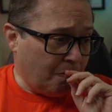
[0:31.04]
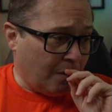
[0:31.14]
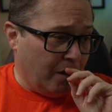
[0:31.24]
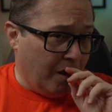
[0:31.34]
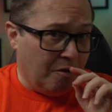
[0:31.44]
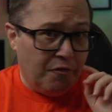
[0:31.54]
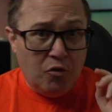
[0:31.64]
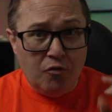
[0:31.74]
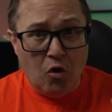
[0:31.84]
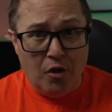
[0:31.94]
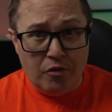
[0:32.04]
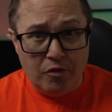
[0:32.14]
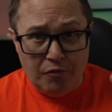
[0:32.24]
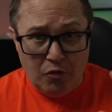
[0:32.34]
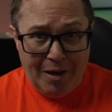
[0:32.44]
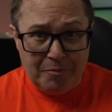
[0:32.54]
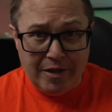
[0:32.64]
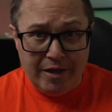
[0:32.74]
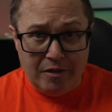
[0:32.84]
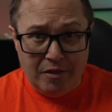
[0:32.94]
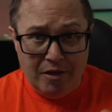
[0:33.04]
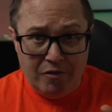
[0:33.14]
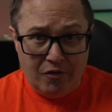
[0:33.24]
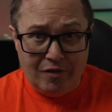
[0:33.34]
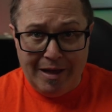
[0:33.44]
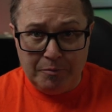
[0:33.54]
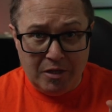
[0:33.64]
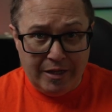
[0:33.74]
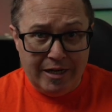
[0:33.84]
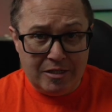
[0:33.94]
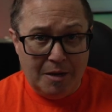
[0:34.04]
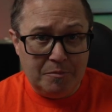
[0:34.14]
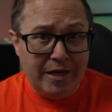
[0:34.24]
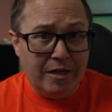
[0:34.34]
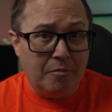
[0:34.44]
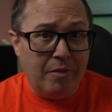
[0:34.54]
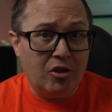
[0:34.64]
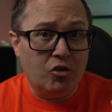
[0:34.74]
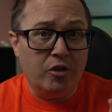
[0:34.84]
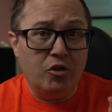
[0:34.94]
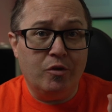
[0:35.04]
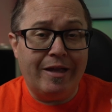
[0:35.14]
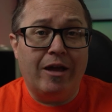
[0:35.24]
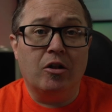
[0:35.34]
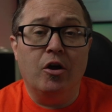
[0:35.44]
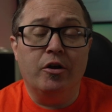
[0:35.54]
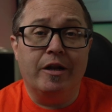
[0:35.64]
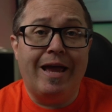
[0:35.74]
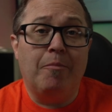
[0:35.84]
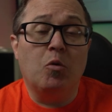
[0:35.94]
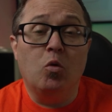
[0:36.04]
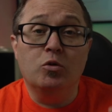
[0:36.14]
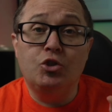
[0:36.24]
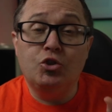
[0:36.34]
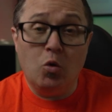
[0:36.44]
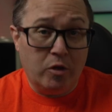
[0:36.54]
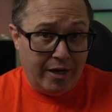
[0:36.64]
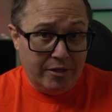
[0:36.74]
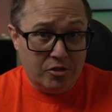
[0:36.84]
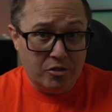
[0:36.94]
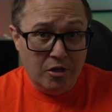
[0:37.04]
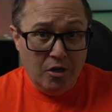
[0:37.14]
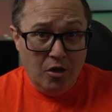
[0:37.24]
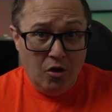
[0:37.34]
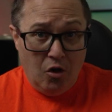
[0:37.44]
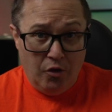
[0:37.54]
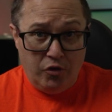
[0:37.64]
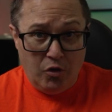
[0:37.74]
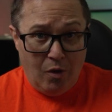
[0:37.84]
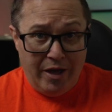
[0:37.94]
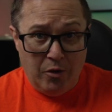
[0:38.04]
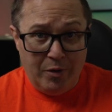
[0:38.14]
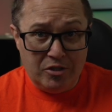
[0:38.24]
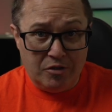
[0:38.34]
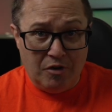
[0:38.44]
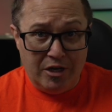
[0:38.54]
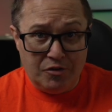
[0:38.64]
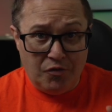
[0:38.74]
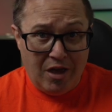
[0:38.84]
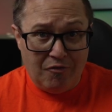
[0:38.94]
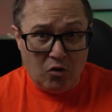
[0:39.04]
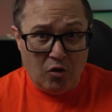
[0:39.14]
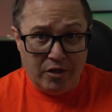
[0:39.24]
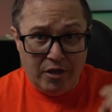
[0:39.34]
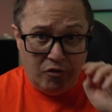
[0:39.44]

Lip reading: If you update the Tesla app to the latest update, and make sure that you download an app called Shortcuts onto your iOS device if you haven't got it yet.